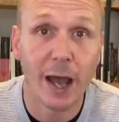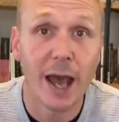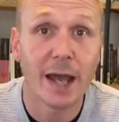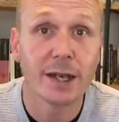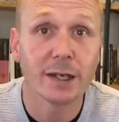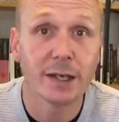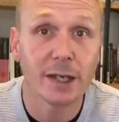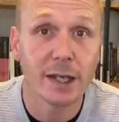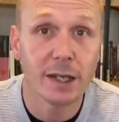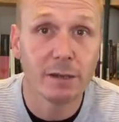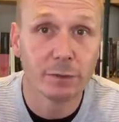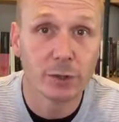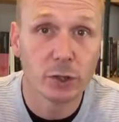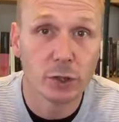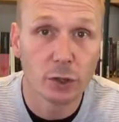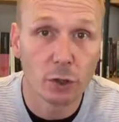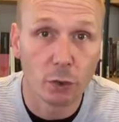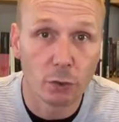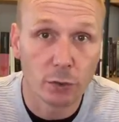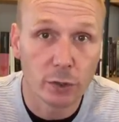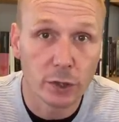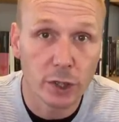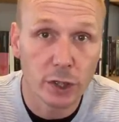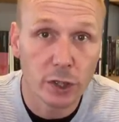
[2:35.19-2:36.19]
hadn't even
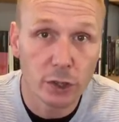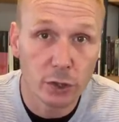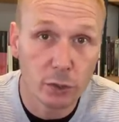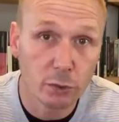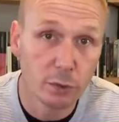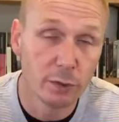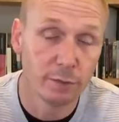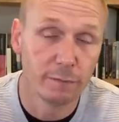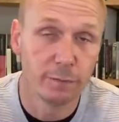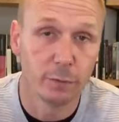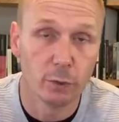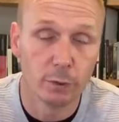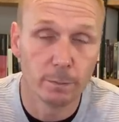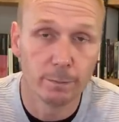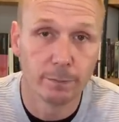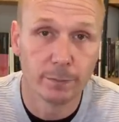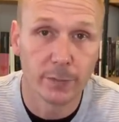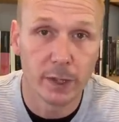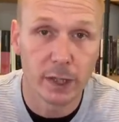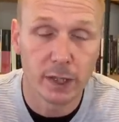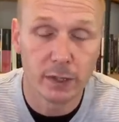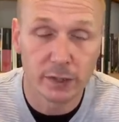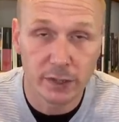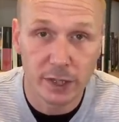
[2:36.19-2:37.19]
donned a uniform
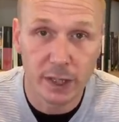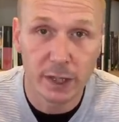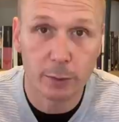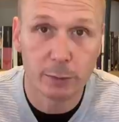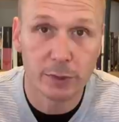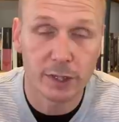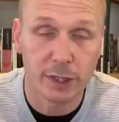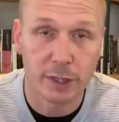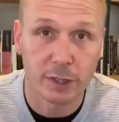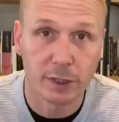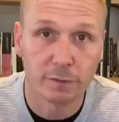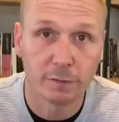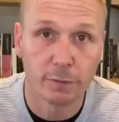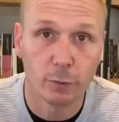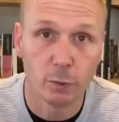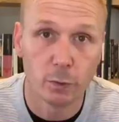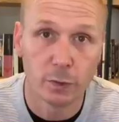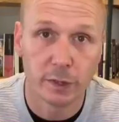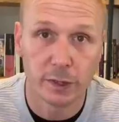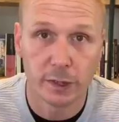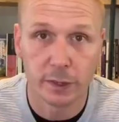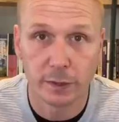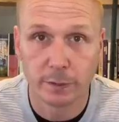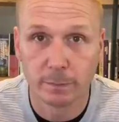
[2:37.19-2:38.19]
until he was in his
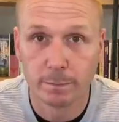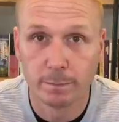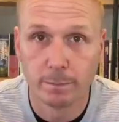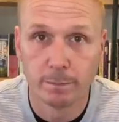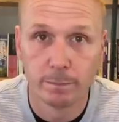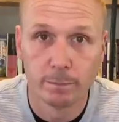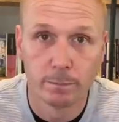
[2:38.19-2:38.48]
40s.